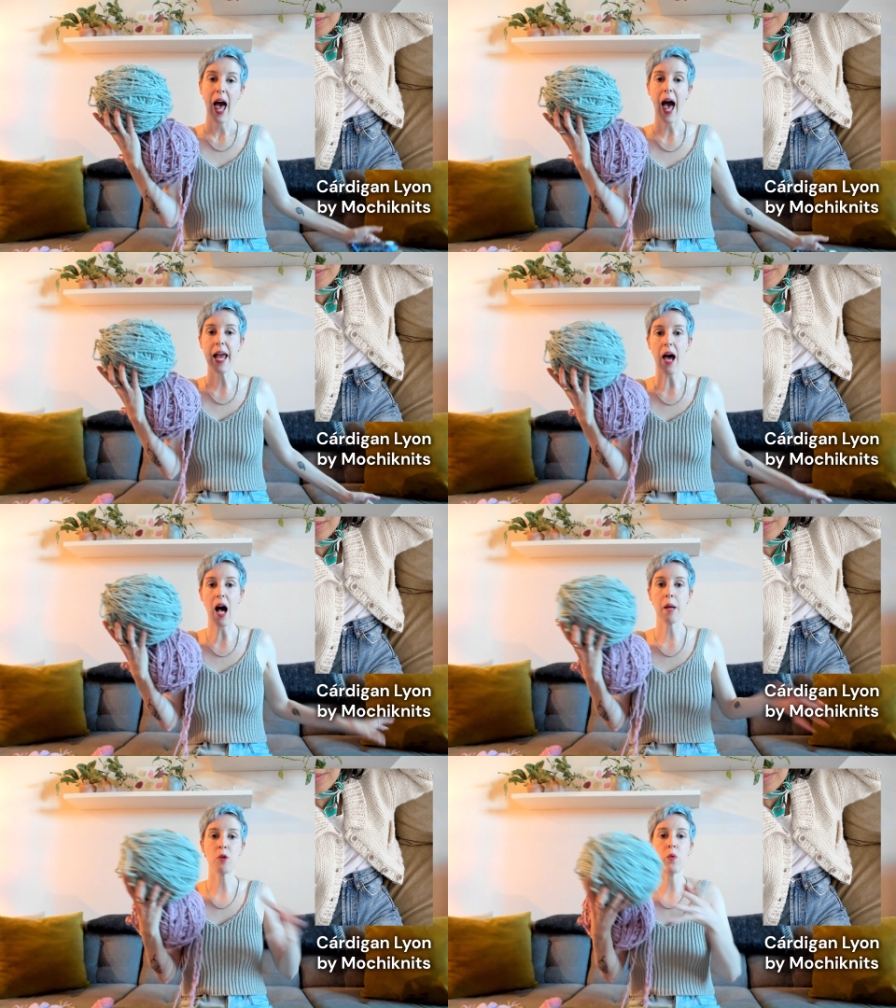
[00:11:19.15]
and
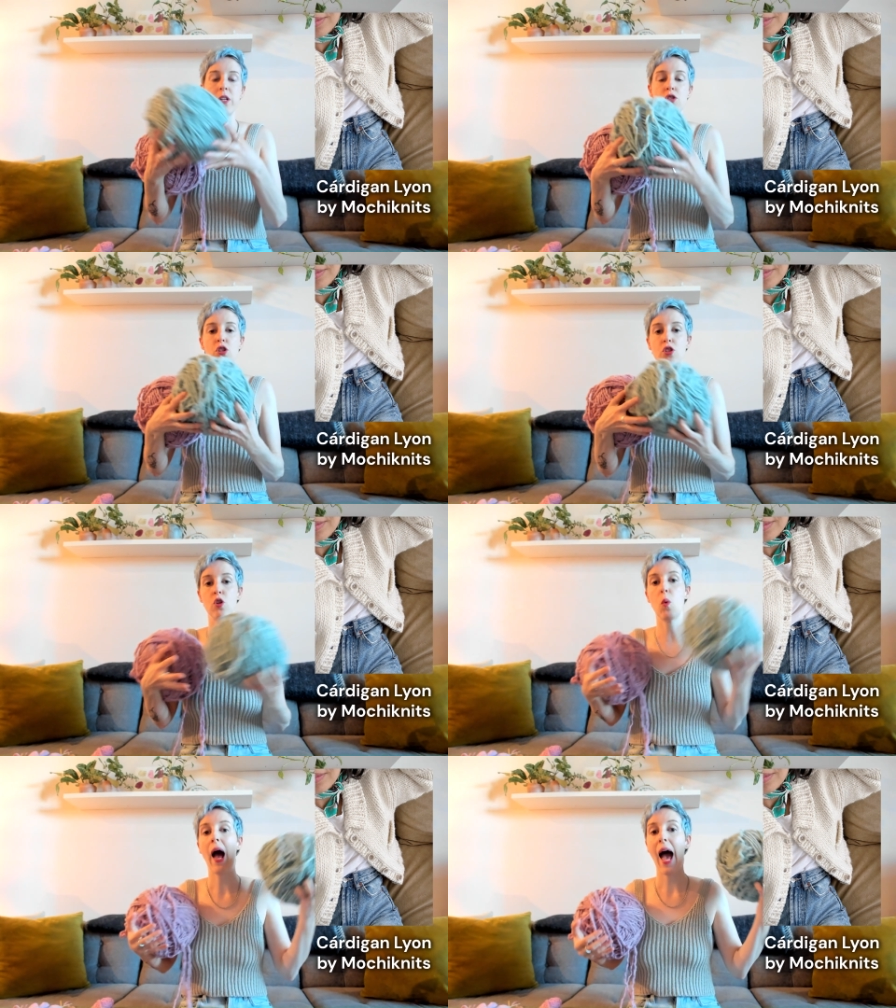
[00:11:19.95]
I'm going to
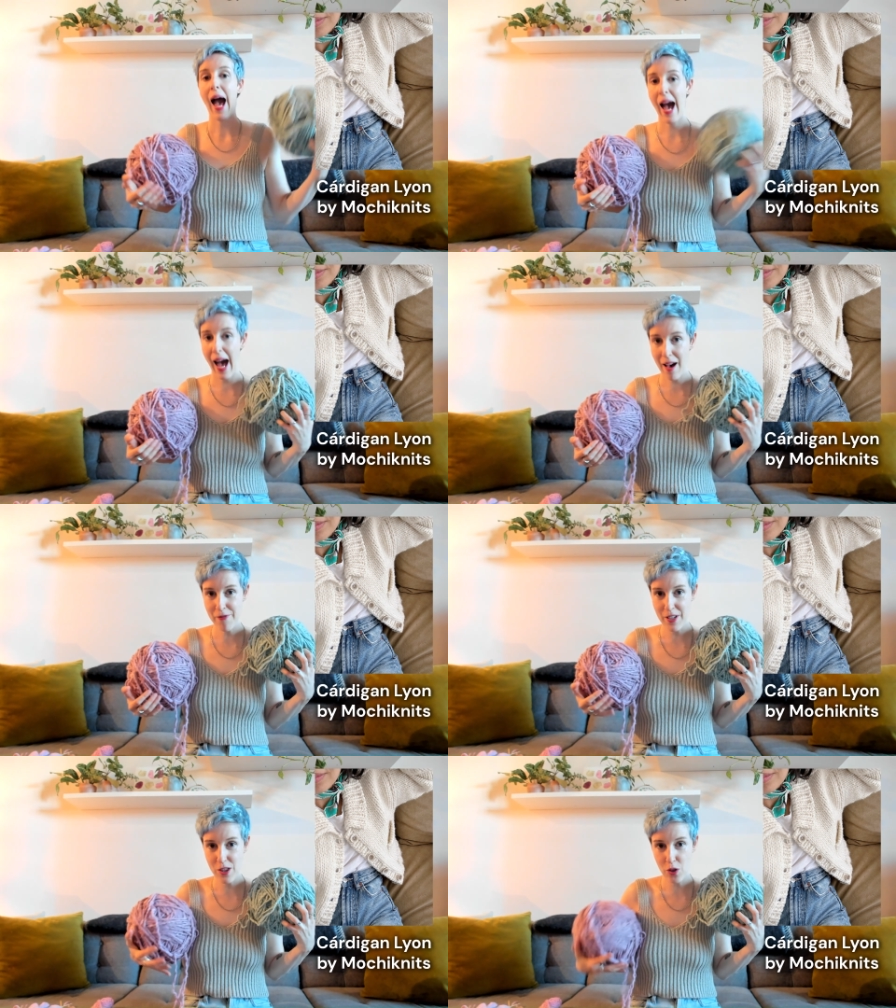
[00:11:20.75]
do half
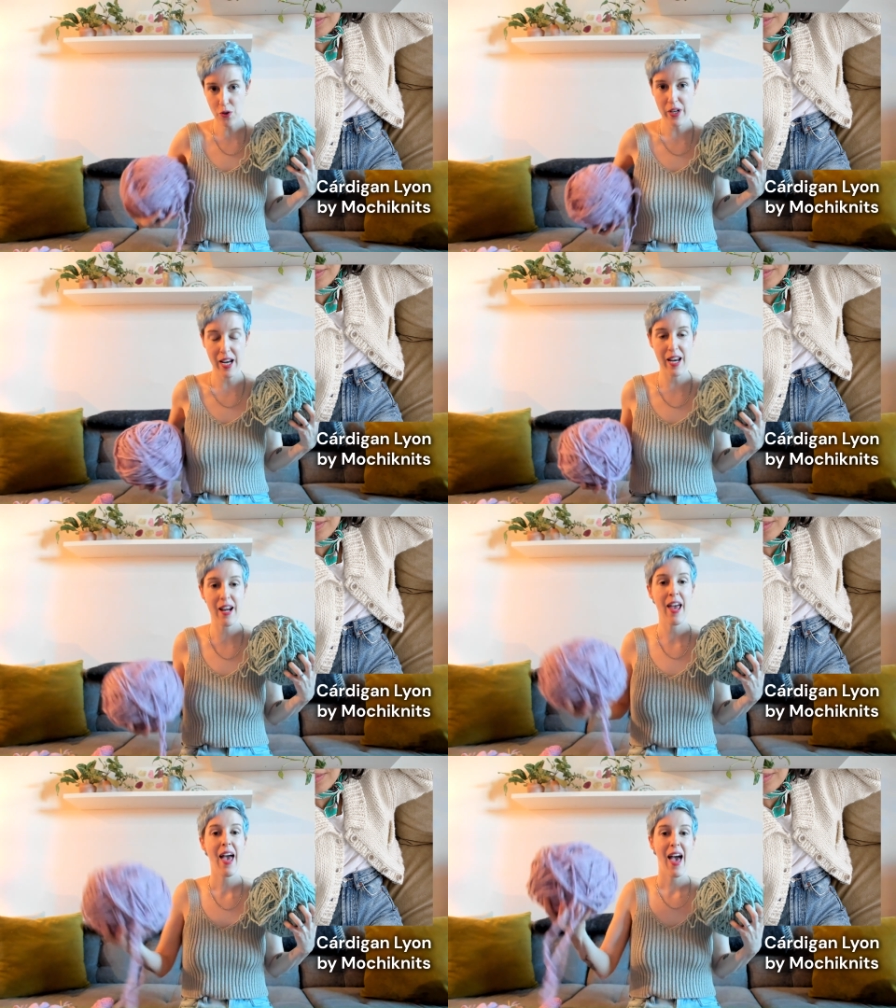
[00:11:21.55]
in the
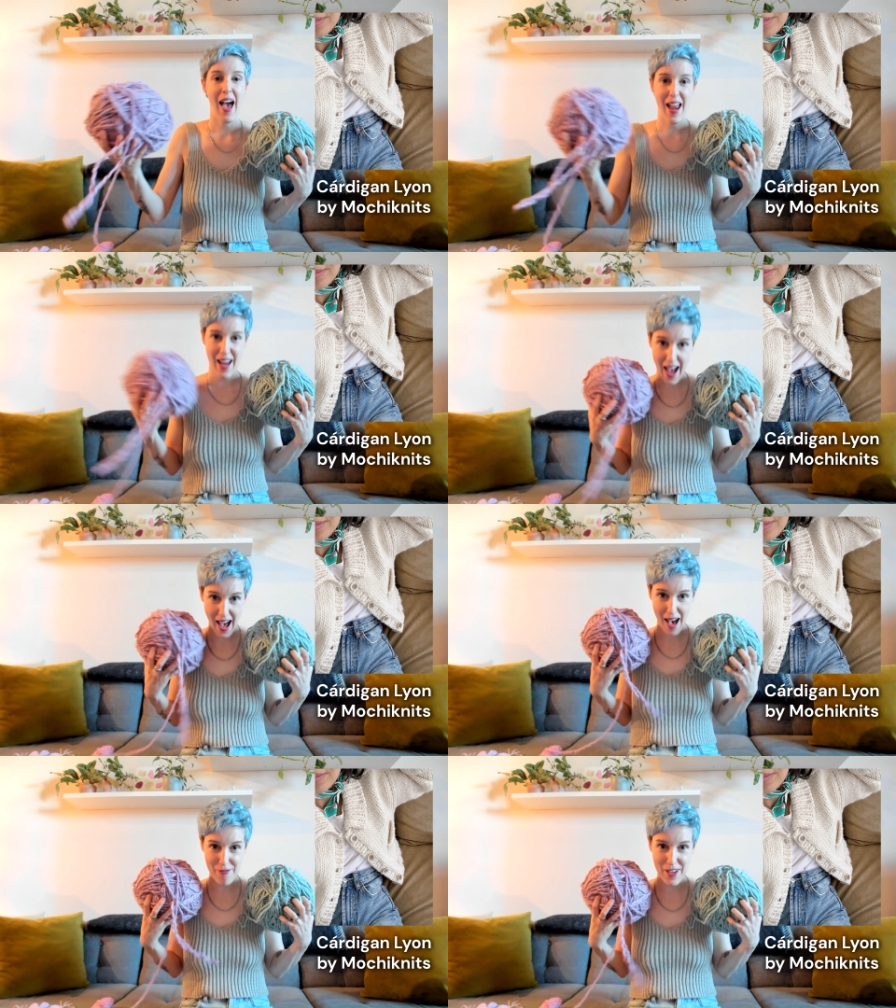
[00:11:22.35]
green and
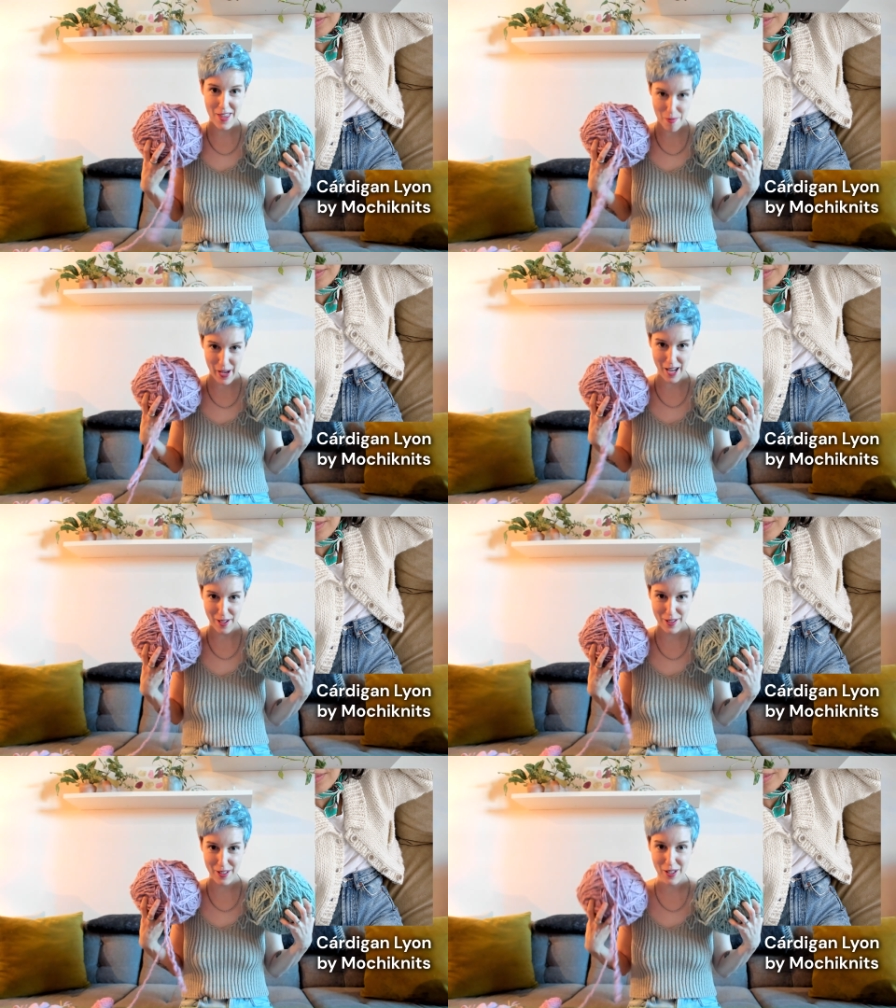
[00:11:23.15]
half in the
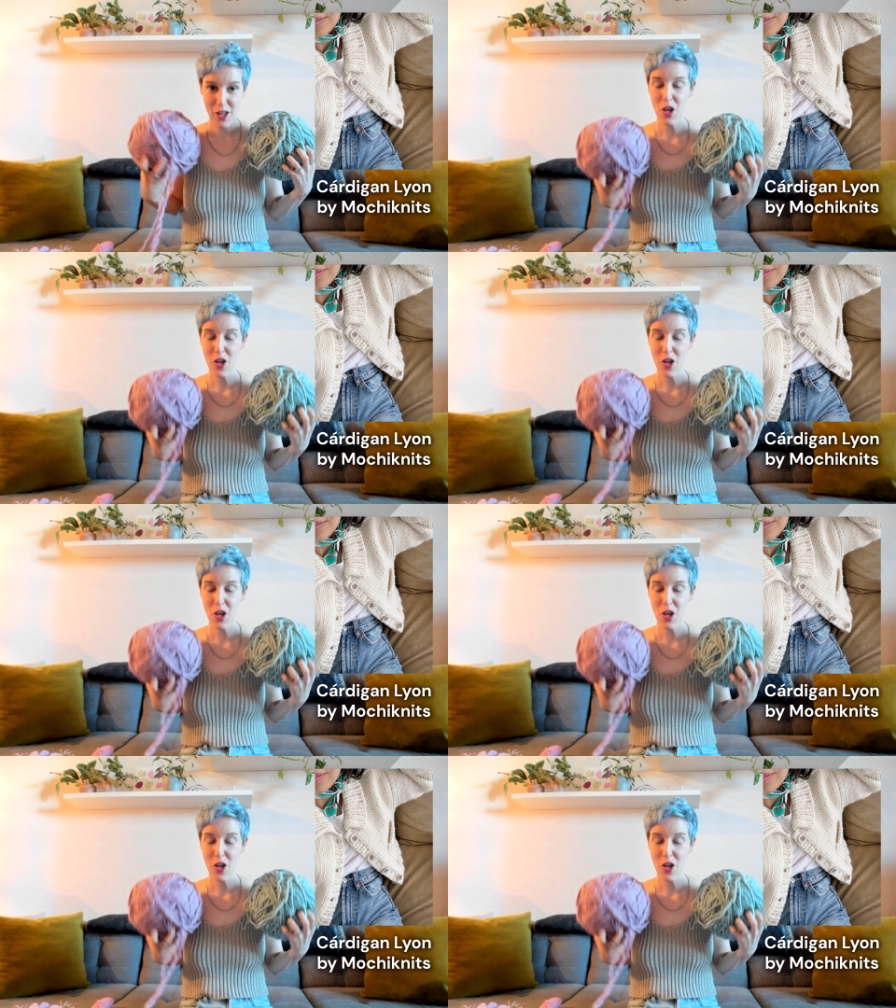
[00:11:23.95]
pink.